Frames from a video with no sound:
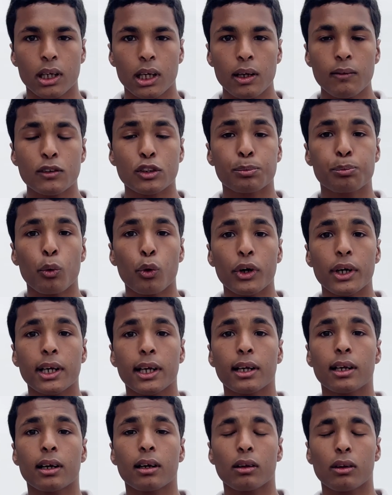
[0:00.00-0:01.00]
He was born
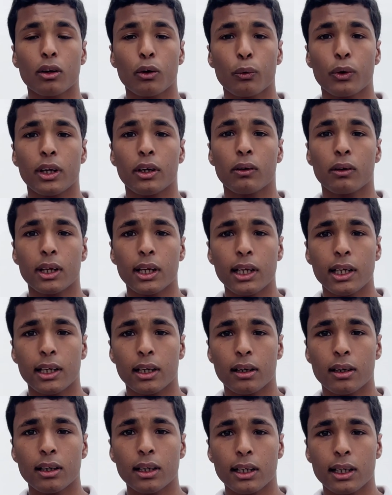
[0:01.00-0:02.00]
in colonial India
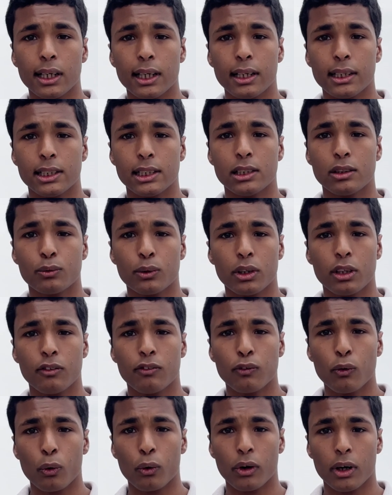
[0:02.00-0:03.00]
in
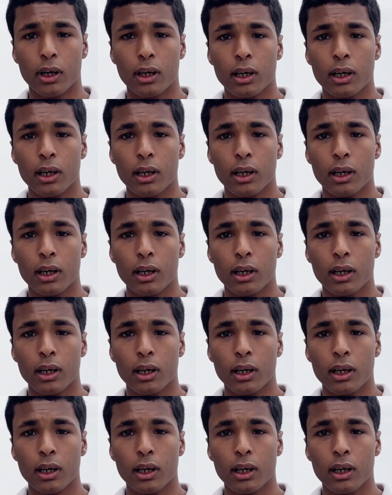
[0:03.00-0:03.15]
1824,